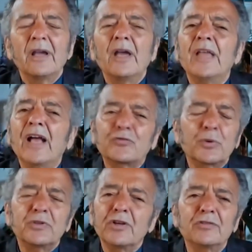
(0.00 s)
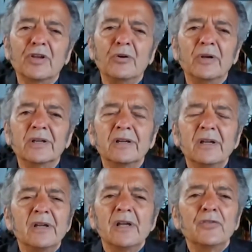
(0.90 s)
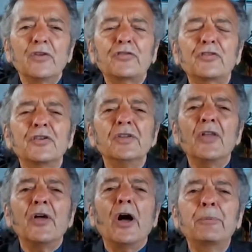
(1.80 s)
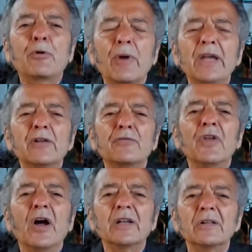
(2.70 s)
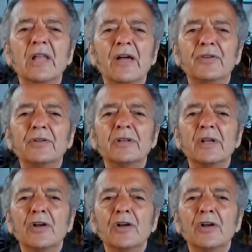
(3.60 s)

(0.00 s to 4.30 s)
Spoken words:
And that's what they're doing. This is another upgrade of 9/11.